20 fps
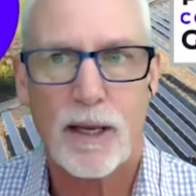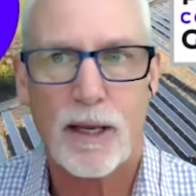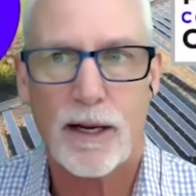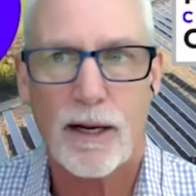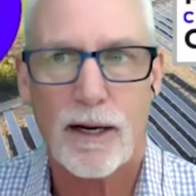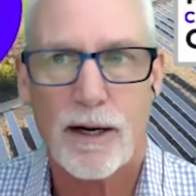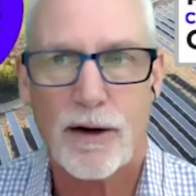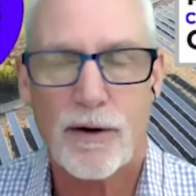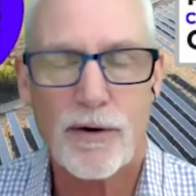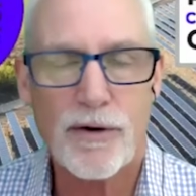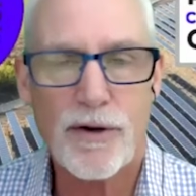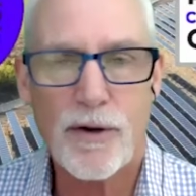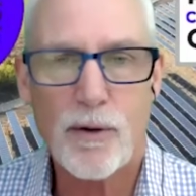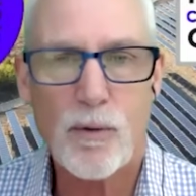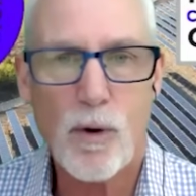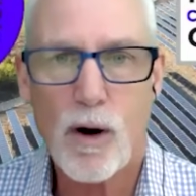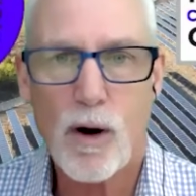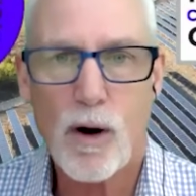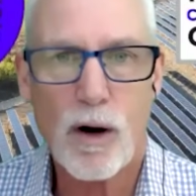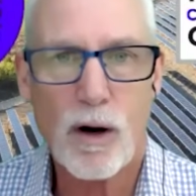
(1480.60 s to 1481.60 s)
here
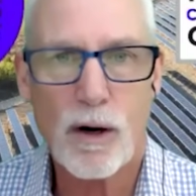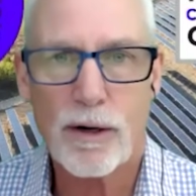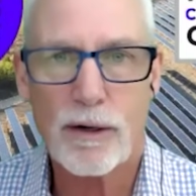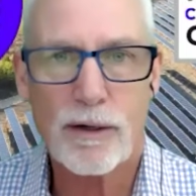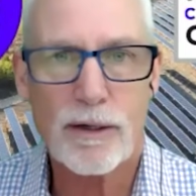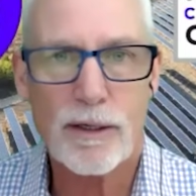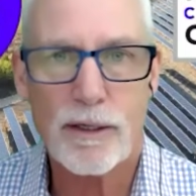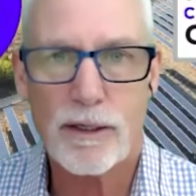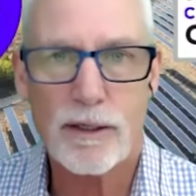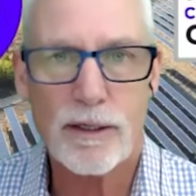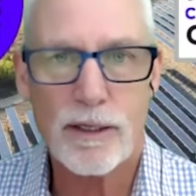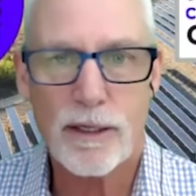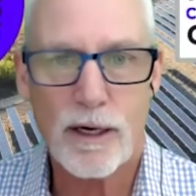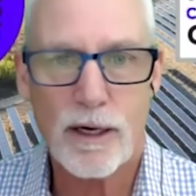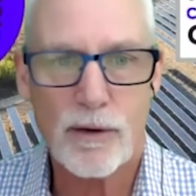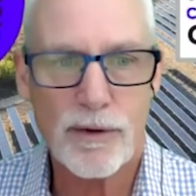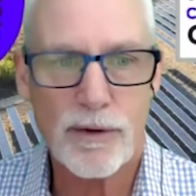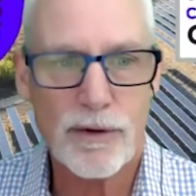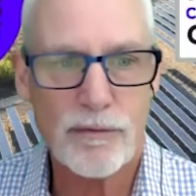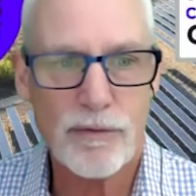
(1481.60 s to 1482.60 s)
you are,
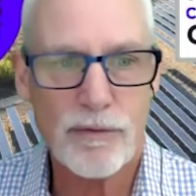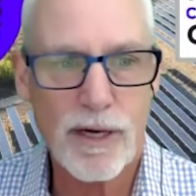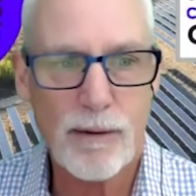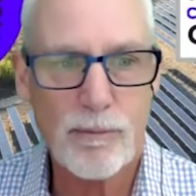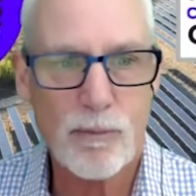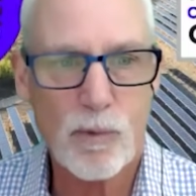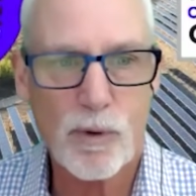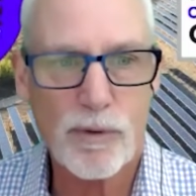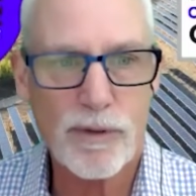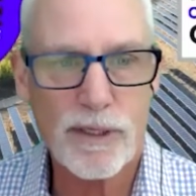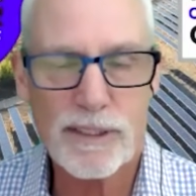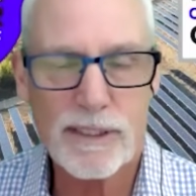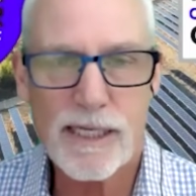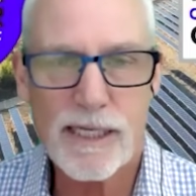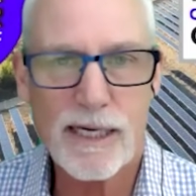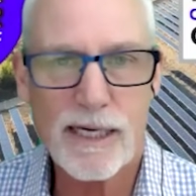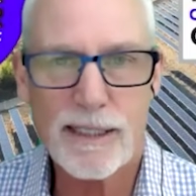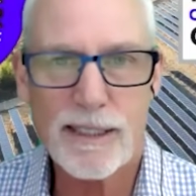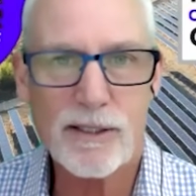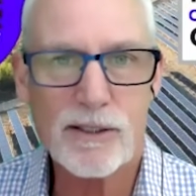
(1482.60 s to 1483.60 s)
you've got more than
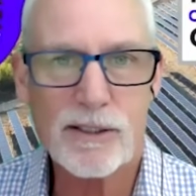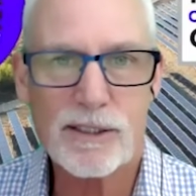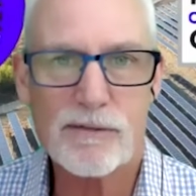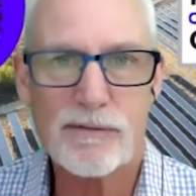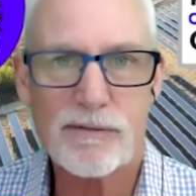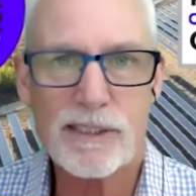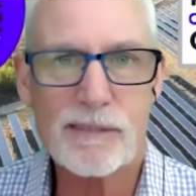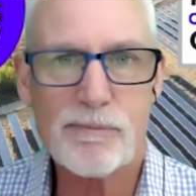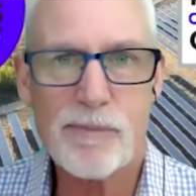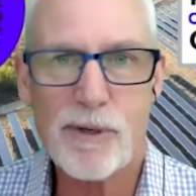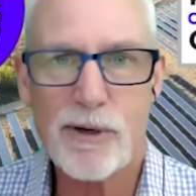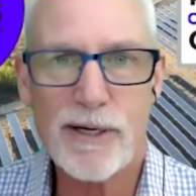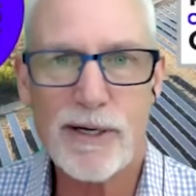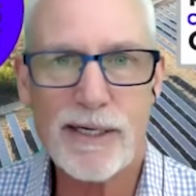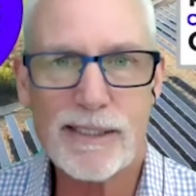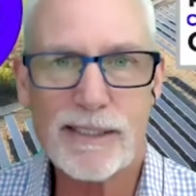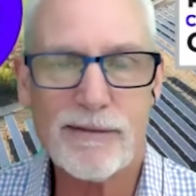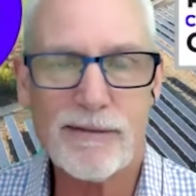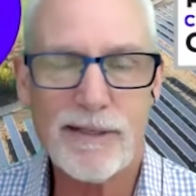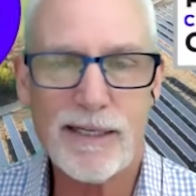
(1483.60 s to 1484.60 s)
10 years of
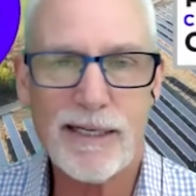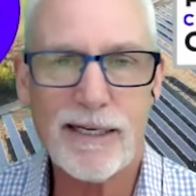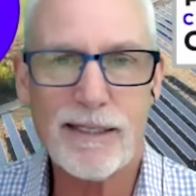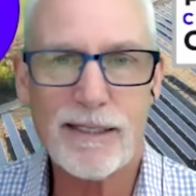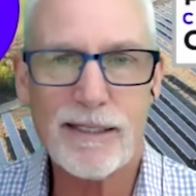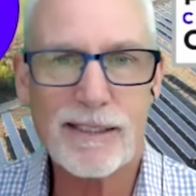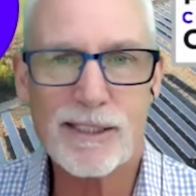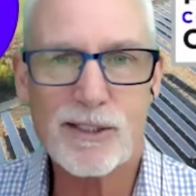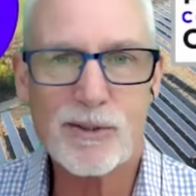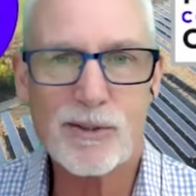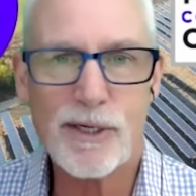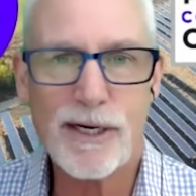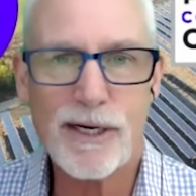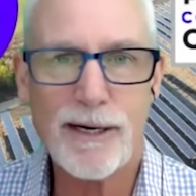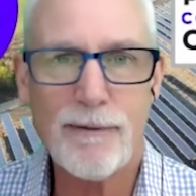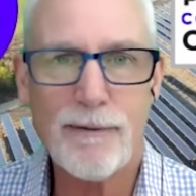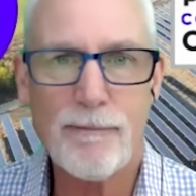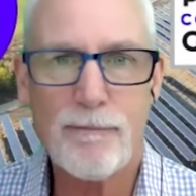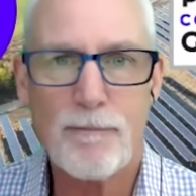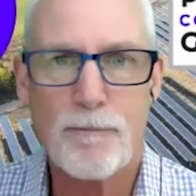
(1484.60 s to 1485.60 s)
experience in the
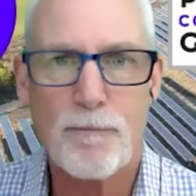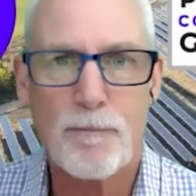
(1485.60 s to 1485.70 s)
industry.